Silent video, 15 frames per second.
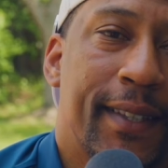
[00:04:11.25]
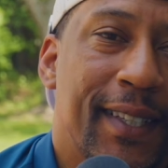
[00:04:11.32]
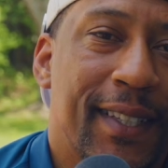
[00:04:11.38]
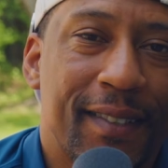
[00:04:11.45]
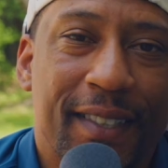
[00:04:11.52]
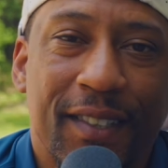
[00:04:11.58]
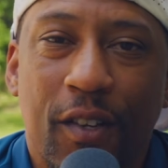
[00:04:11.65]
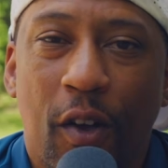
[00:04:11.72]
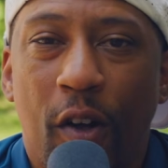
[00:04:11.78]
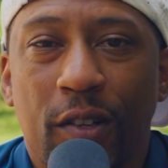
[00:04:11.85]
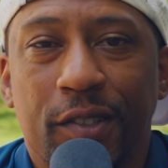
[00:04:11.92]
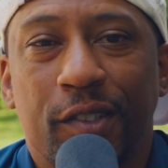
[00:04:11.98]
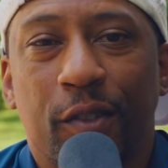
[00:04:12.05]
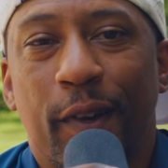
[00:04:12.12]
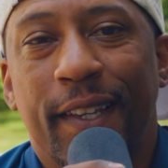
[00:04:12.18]
This is
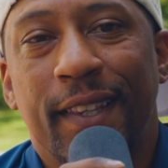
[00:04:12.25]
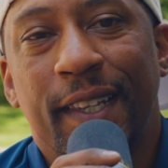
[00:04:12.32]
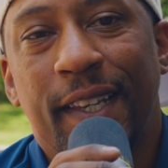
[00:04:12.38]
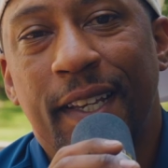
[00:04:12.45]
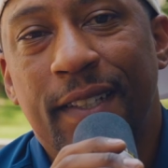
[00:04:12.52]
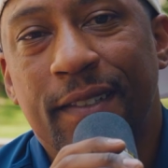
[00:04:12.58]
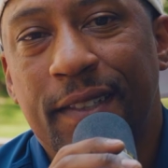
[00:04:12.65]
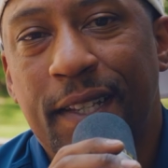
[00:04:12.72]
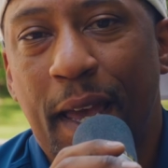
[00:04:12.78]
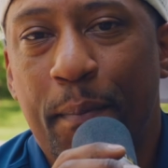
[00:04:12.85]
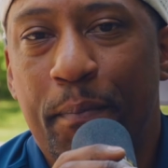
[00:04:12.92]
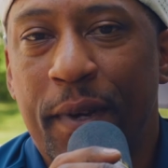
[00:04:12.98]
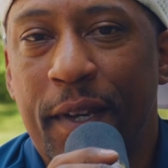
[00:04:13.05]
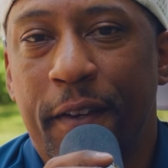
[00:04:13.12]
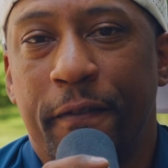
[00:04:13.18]
also a lens
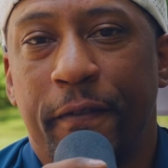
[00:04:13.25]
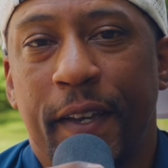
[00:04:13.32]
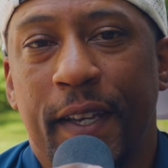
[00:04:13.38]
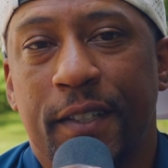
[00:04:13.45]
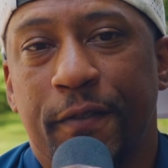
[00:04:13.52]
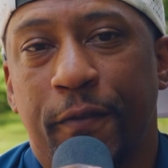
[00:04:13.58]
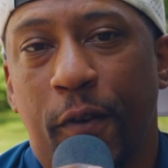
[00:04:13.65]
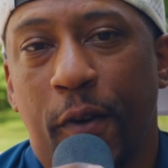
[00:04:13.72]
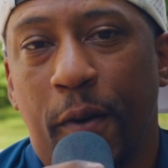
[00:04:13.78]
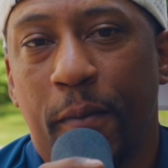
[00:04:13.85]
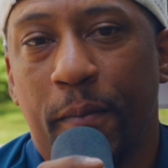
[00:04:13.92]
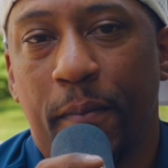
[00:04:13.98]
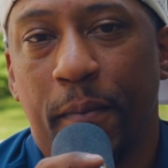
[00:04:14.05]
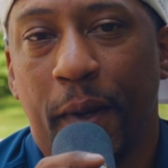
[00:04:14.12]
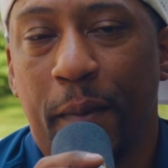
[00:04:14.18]
that benefits from